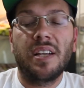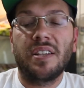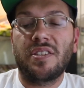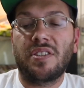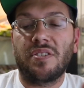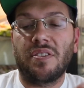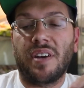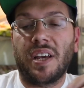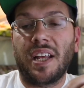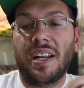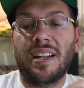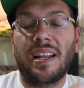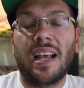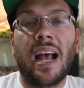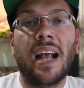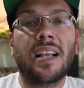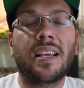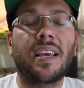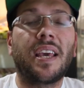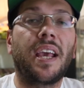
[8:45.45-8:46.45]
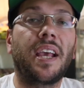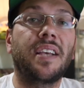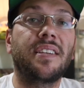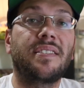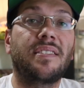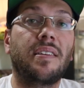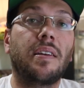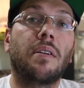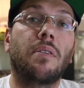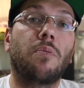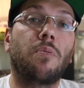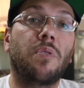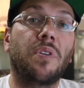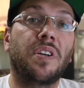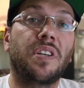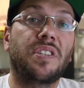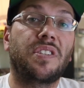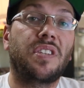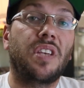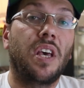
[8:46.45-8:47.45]
So in that case, there
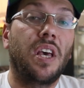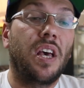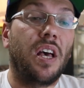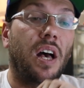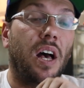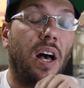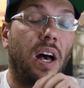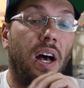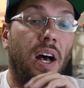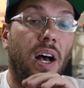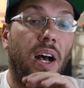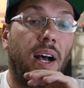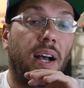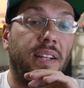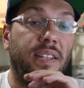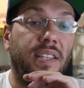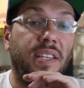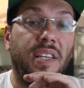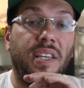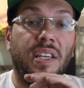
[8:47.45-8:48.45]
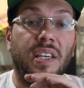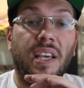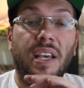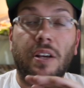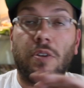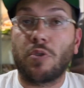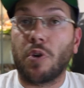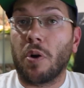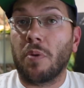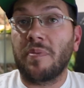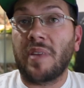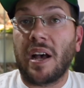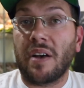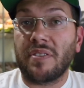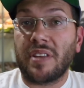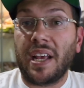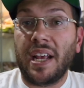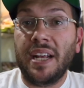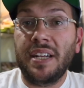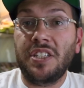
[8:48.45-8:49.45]
was the chromed
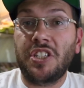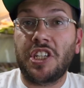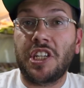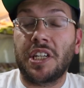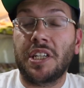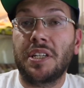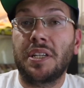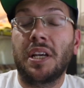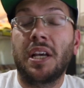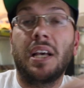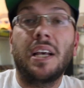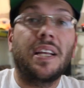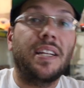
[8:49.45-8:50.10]
out engine,